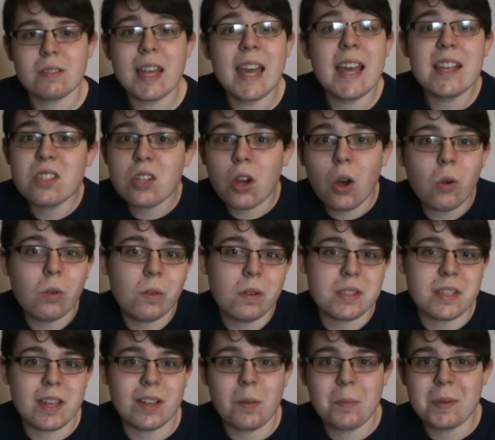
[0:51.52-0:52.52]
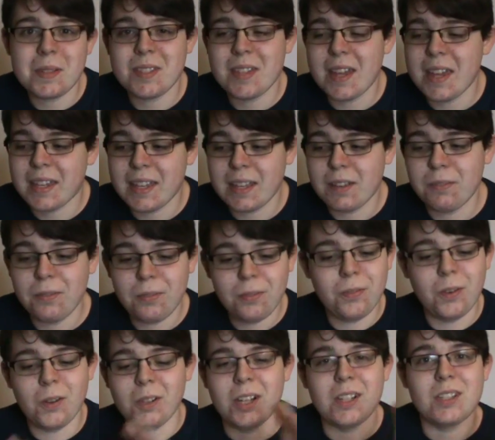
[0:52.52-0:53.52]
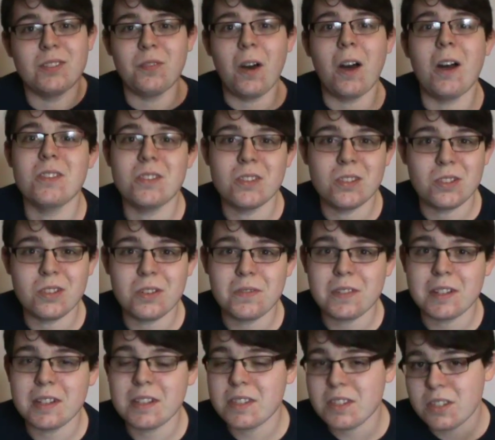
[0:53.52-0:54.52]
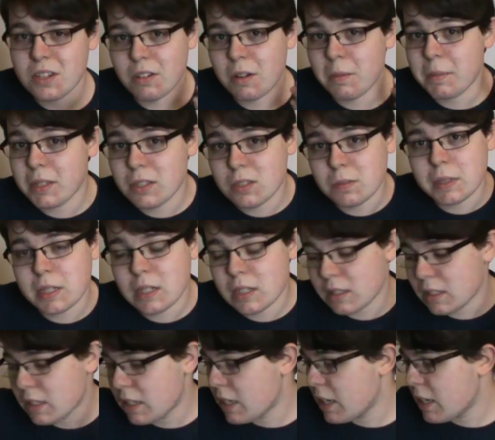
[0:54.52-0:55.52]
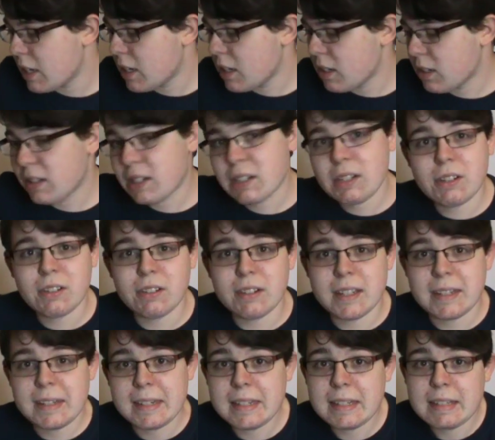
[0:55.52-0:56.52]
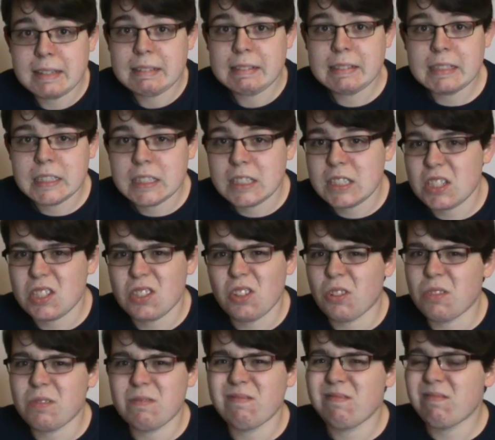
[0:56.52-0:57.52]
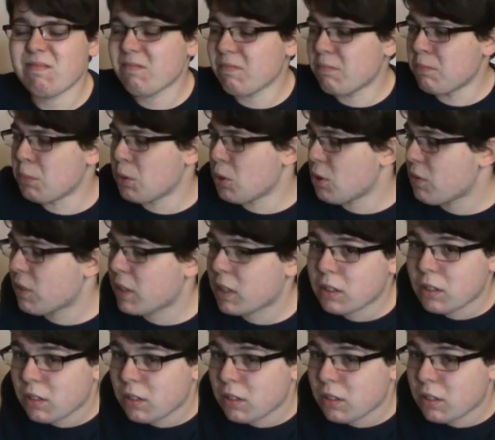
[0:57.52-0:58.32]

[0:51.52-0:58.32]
it's a holiday. I've been taking full advantage of it, so I'm a little bit creaky. Just not moving a